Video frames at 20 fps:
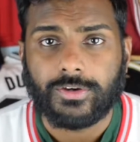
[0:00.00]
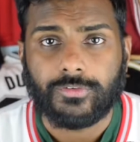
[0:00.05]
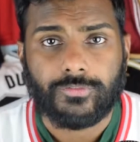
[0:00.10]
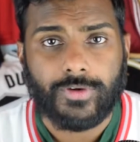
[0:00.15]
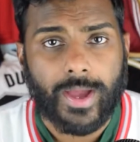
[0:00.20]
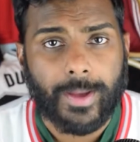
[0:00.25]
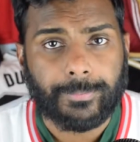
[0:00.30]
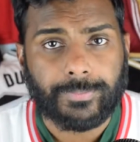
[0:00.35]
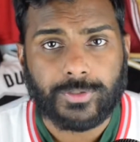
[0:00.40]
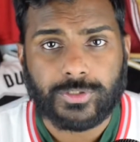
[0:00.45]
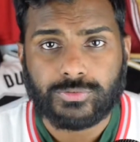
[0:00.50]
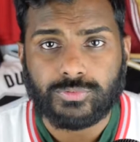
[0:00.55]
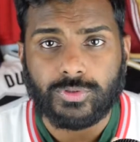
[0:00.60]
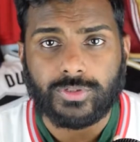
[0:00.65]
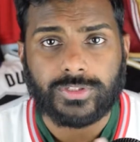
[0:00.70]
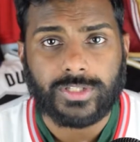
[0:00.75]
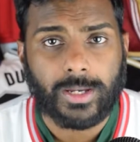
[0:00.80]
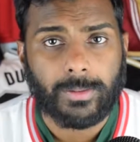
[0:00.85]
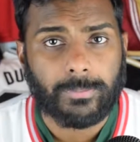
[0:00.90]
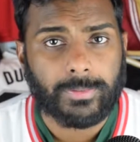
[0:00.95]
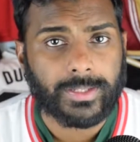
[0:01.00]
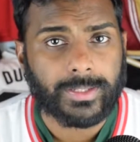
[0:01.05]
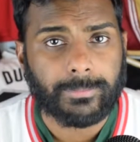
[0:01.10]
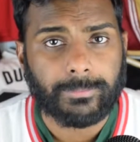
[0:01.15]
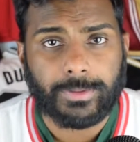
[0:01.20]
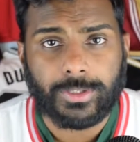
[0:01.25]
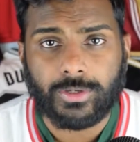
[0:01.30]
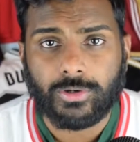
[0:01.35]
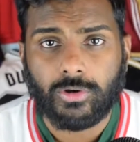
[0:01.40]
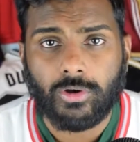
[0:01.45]
Raptors were doubling
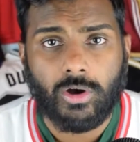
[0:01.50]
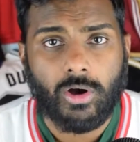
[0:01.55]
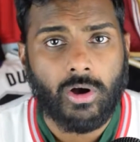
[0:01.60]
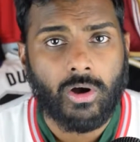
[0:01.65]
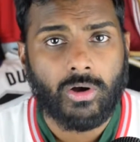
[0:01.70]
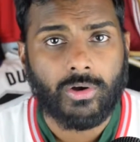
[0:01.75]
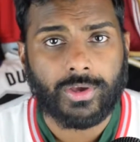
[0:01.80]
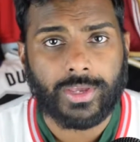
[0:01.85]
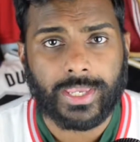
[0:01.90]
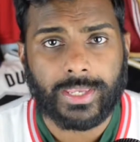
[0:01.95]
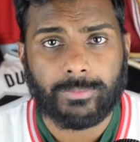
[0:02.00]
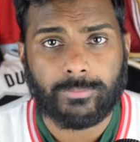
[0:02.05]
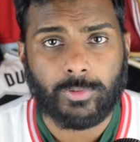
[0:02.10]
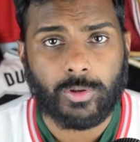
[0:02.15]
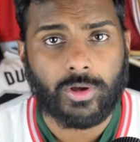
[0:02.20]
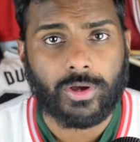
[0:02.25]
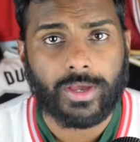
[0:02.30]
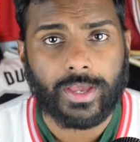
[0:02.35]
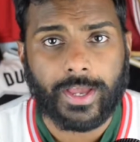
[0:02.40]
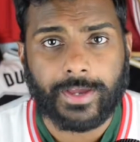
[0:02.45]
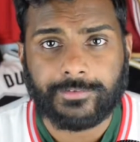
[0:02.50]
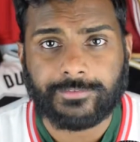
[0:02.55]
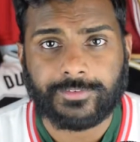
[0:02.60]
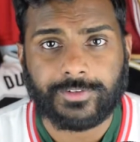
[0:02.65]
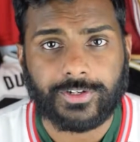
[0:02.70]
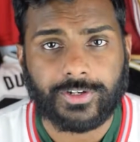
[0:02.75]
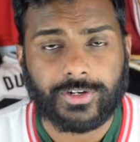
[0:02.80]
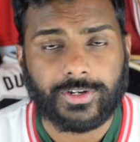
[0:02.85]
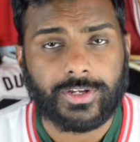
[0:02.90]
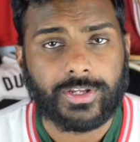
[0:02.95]
Beal all game long
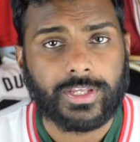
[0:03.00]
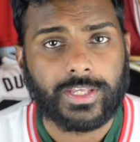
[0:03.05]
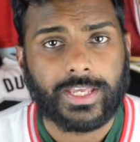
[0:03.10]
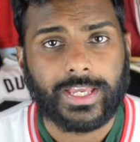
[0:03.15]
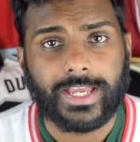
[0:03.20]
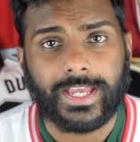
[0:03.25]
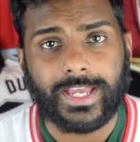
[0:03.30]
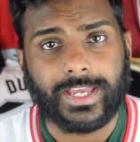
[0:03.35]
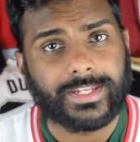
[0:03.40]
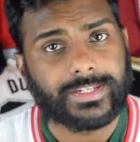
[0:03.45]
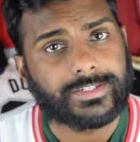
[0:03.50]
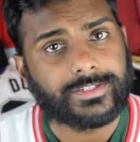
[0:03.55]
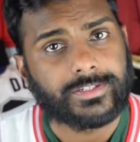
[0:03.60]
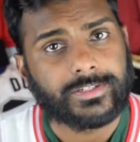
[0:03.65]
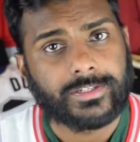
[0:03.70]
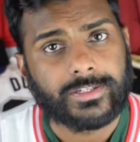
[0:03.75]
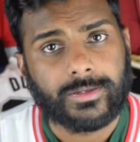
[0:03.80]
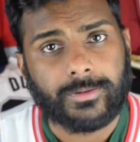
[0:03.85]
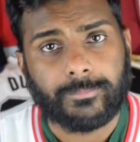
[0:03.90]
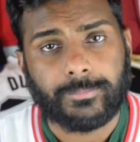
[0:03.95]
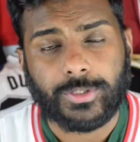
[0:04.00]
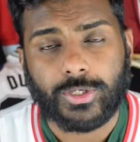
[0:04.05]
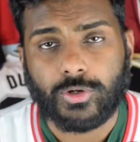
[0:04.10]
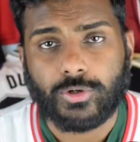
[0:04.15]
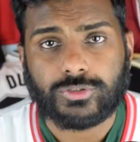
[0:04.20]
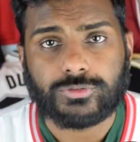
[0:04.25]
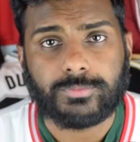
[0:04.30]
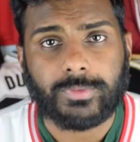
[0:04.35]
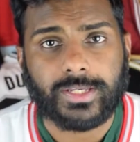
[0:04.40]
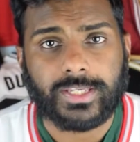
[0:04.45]
after, and
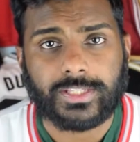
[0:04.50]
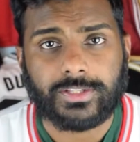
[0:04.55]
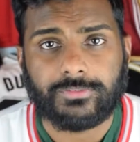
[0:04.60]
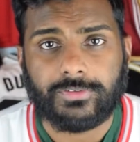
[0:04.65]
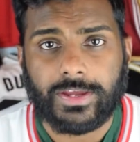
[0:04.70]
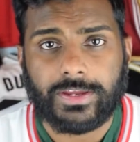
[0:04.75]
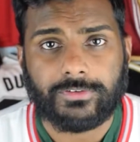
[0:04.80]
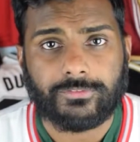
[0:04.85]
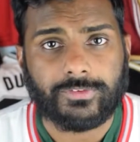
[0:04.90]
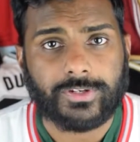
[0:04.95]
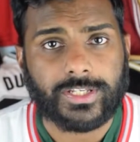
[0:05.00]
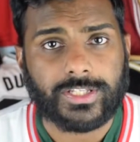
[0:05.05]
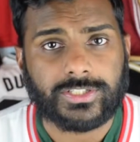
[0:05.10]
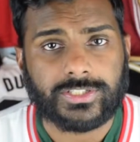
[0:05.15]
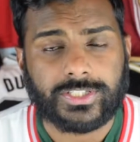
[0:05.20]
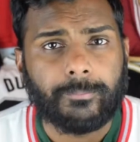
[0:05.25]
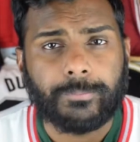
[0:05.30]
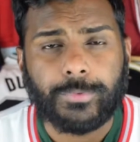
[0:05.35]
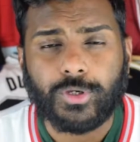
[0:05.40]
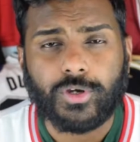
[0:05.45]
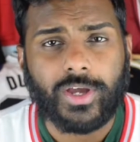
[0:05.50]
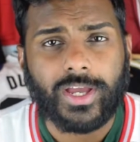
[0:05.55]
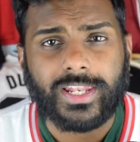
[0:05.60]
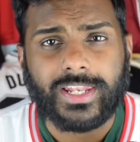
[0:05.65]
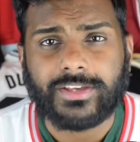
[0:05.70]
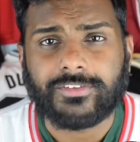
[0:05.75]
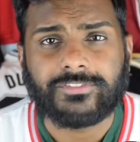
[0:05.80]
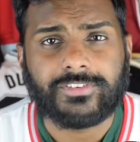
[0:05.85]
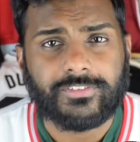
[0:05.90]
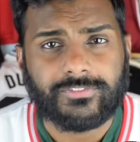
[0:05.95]
Beal was making the right reads. Beal had
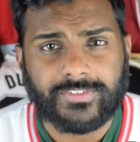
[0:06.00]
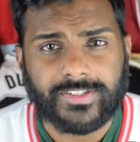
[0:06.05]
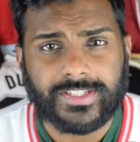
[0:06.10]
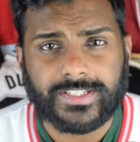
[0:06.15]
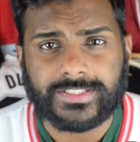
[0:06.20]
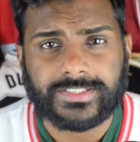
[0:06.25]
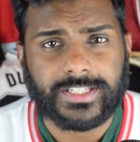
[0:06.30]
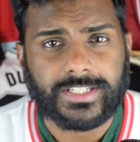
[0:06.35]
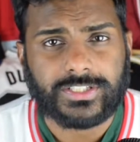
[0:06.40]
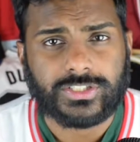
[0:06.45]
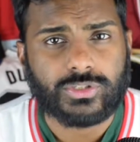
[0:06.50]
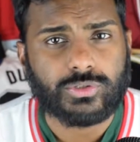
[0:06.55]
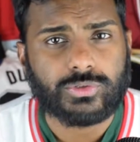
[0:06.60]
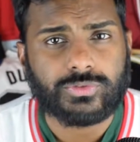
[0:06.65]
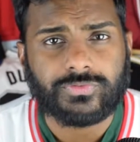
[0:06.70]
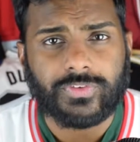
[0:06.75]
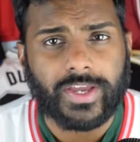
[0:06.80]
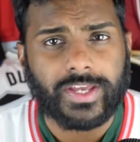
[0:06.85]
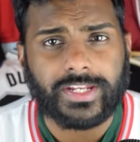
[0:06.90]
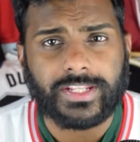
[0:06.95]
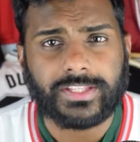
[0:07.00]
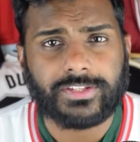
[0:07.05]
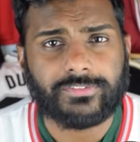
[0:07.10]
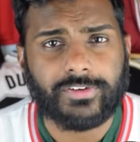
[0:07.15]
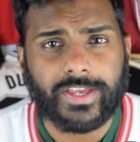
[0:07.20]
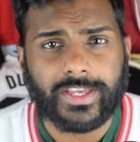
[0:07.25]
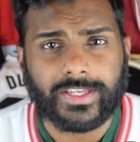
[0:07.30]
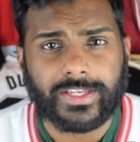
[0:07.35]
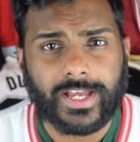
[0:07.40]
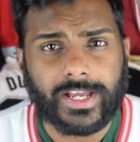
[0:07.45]
like 15 assists. He was finding the
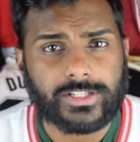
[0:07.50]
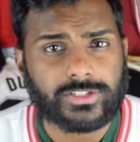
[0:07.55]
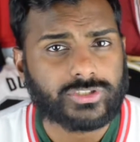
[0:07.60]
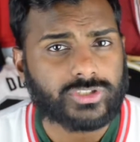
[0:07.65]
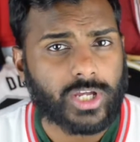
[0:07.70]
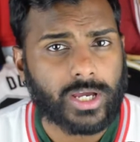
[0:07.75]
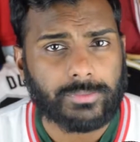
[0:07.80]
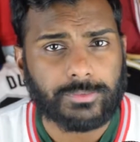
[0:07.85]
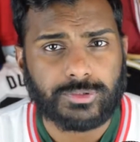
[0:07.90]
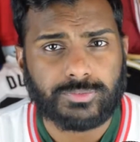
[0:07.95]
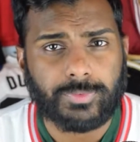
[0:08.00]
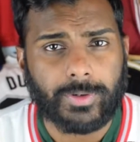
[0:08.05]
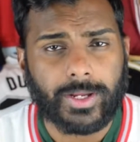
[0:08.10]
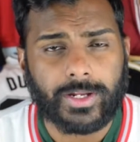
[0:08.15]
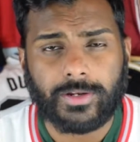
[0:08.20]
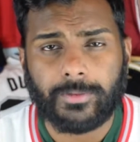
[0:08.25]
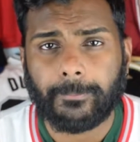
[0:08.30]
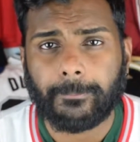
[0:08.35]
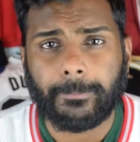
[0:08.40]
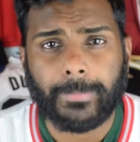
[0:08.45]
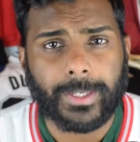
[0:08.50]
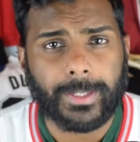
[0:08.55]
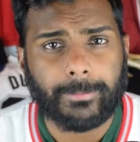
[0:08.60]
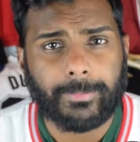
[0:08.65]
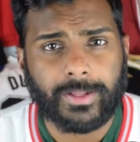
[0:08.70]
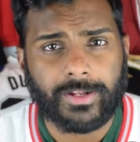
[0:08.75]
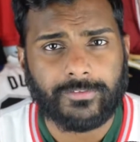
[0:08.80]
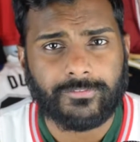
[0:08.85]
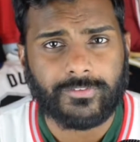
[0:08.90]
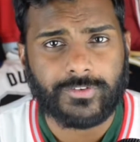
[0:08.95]
right guys. Thomas Bryant, a big
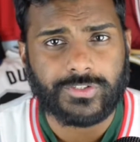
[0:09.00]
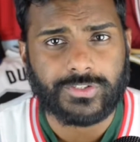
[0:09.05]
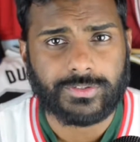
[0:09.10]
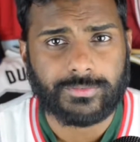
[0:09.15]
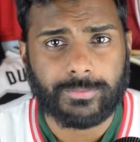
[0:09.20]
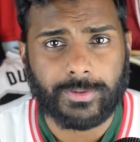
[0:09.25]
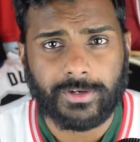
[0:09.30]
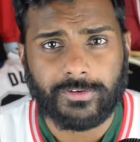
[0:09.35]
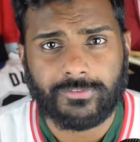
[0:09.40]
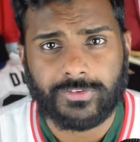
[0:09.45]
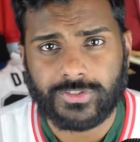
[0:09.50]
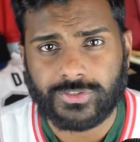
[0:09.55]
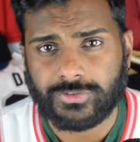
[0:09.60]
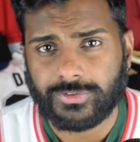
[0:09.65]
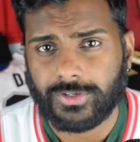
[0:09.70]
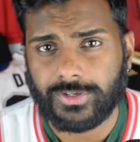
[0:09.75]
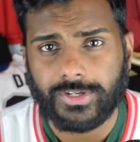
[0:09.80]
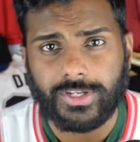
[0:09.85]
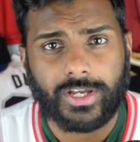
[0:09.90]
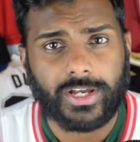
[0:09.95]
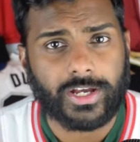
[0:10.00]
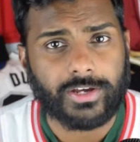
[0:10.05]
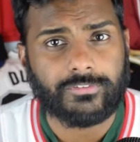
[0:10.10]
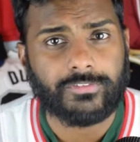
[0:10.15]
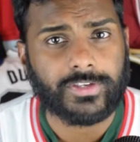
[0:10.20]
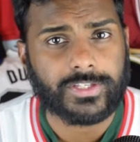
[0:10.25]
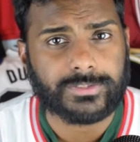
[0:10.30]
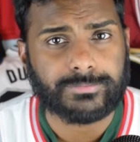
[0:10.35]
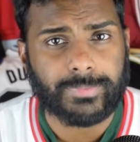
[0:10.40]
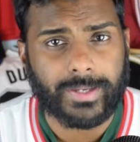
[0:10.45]
beneficiary
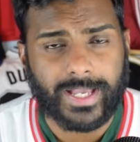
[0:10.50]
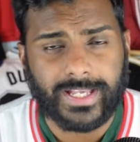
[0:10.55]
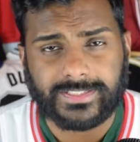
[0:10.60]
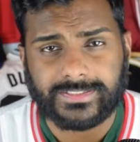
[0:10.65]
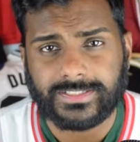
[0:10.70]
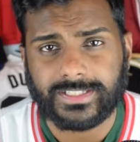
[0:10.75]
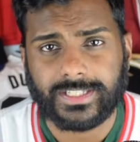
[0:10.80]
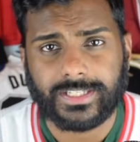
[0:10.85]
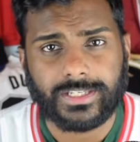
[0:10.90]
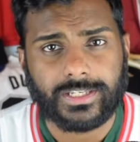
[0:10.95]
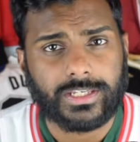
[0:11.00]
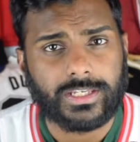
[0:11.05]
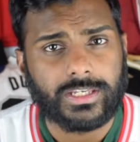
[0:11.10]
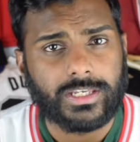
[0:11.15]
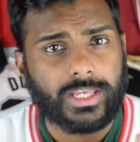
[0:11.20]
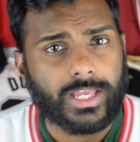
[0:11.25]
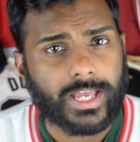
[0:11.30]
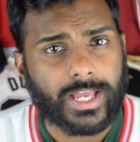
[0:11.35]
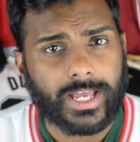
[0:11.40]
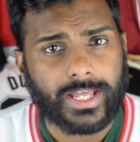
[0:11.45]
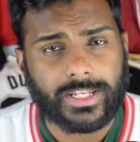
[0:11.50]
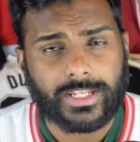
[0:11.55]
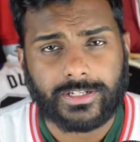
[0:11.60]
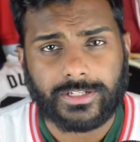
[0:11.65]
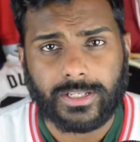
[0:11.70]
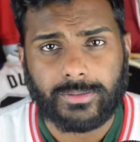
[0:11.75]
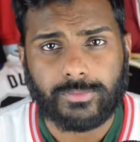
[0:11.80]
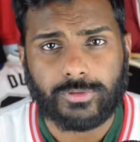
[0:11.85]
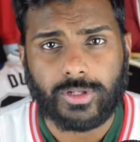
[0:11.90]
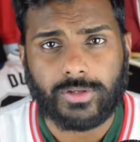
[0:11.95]
of his passing, had a
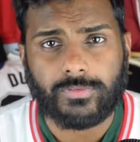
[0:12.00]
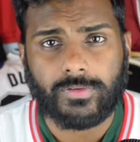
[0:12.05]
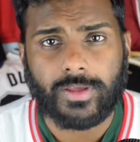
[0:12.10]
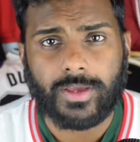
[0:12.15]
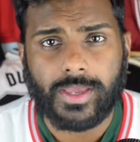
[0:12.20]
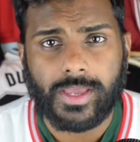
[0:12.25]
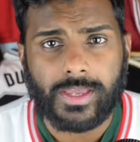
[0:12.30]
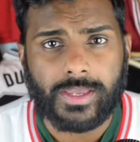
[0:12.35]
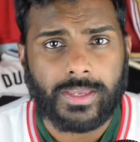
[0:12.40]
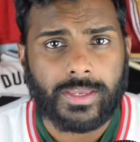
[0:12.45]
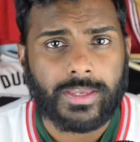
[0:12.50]
double-double